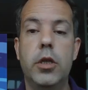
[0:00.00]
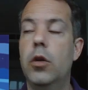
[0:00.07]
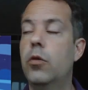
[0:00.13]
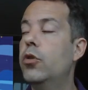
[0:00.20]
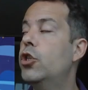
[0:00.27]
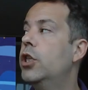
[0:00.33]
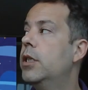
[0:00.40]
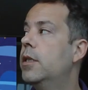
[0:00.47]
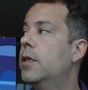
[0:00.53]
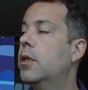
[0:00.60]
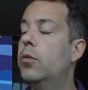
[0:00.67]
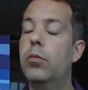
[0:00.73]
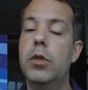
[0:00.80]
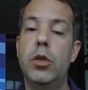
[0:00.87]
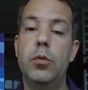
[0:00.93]
So
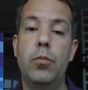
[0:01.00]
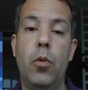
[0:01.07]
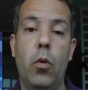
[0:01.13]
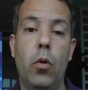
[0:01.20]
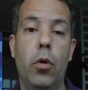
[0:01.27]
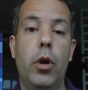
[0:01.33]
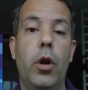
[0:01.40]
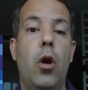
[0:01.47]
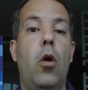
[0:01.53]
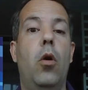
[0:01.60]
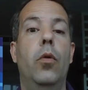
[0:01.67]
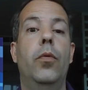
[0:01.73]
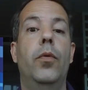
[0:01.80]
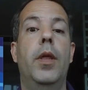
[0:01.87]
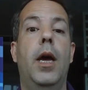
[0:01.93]
Jesus was born on